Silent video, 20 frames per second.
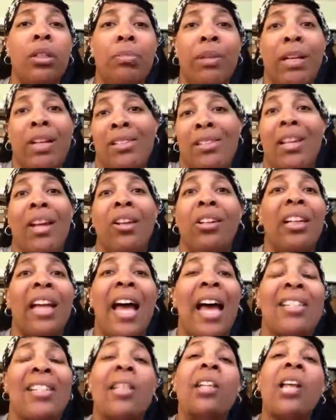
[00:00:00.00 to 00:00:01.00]
because that'll
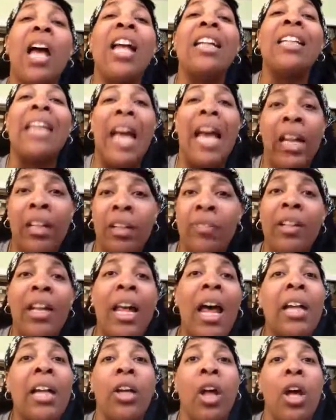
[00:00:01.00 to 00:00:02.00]
last a hell of a
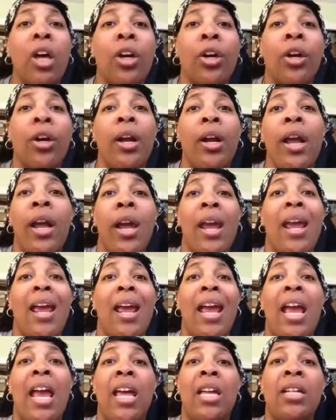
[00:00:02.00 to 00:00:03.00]
lot longer
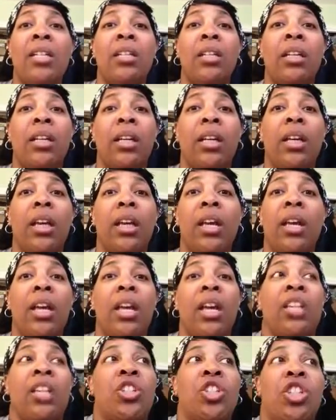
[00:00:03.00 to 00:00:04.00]
and
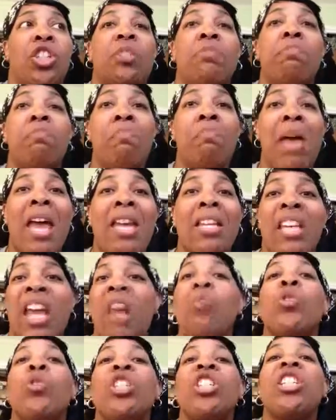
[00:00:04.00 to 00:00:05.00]
it's just meant
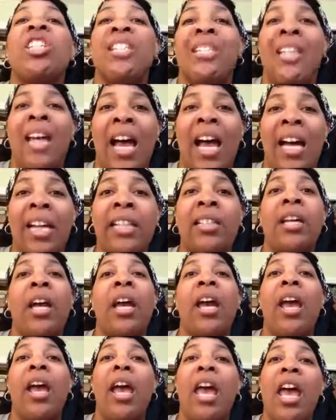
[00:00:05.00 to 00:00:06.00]
it was designed
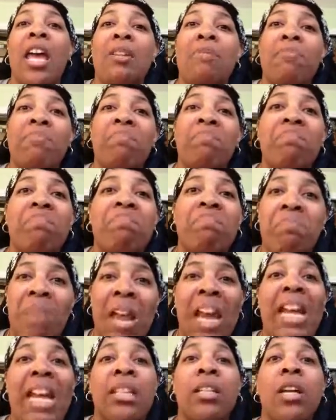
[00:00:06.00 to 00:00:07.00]
and
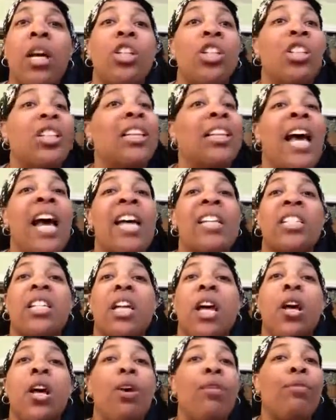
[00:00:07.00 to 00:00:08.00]
made to
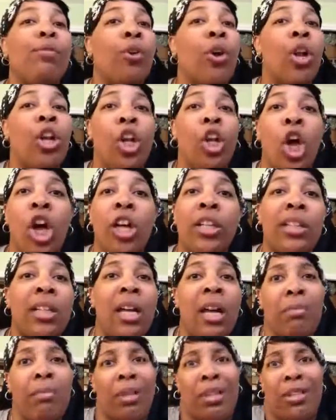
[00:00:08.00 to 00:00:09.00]
last for a long
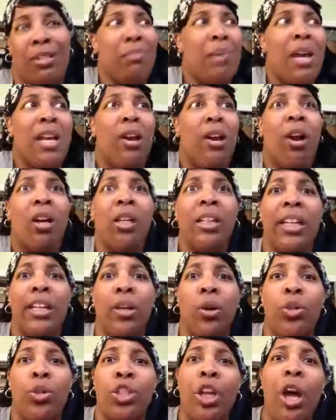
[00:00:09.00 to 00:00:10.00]
time because men hardly
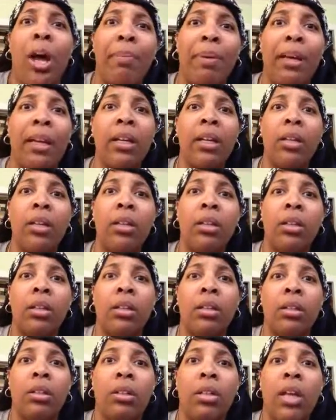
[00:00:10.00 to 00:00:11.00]
go shopping
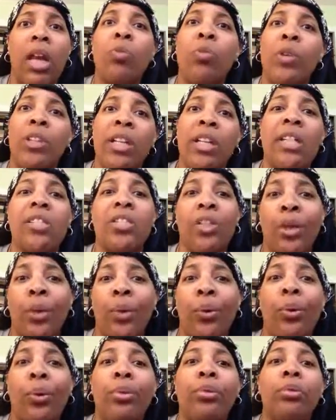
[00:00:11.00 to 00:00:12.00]
and when they
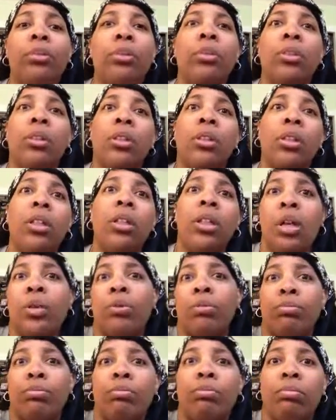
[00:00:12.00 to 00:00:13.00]
do, you
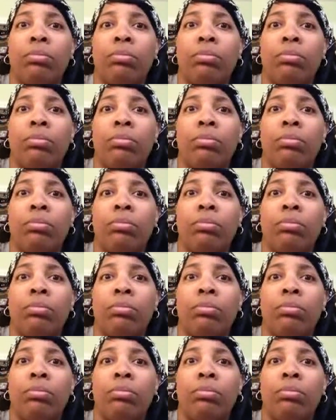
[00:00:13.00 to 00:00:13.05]
know,